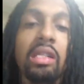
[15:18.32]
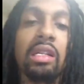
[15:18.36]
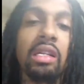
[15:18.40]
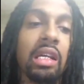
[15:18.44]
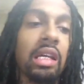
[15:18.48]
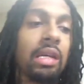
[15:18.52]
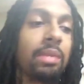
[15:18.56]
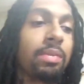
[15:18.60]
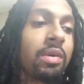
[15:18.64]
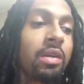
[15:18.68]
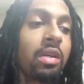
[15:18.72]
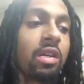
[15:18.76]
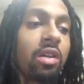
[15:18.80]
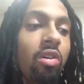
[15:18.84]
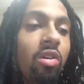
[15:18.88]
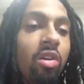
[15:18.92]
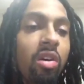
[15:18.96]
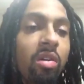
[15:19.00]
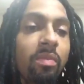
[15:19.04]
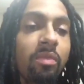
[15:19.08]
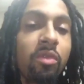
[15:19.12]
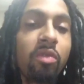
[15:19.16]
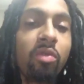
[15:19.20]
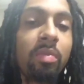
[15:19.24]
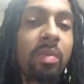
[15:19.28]
keep your
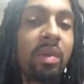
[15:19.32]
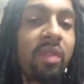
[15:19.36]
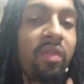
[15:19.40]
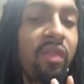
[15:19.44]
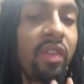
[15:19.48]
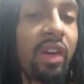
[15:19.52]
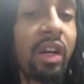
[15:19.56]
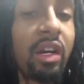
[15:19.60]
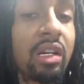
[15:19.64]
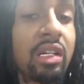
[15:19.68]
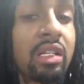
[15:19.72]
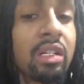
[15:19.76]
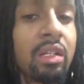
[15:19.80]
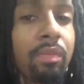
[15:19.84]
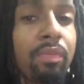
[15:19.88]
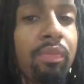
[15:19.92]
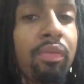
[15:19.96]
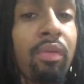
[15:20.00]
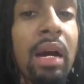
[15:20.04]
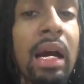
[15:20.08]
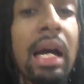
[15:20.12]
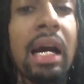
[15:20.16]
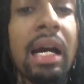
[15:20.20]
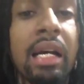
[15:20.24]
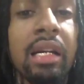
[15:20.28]
dog. You'll be very
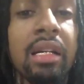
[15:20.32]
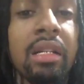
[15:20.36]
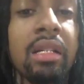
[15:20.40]
surprised,